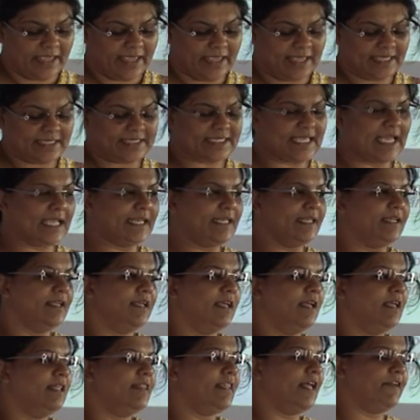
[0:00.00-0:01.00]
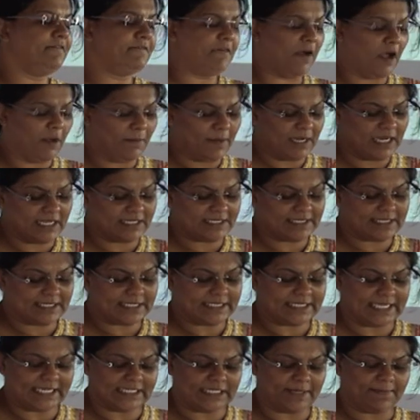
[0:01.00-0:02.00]
He said that
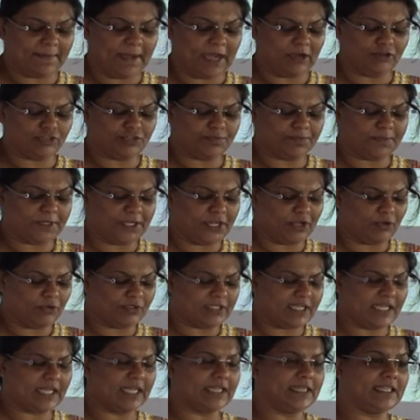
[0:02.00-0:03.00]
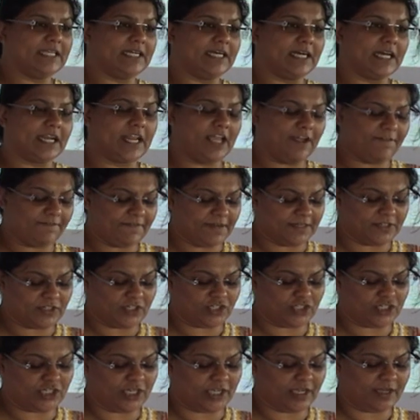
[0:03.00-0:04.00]
formalists set about producing a theory of
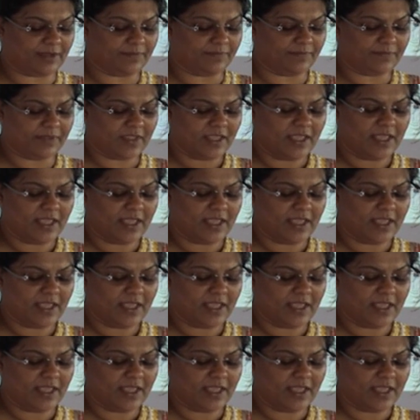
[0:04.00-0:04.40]
literature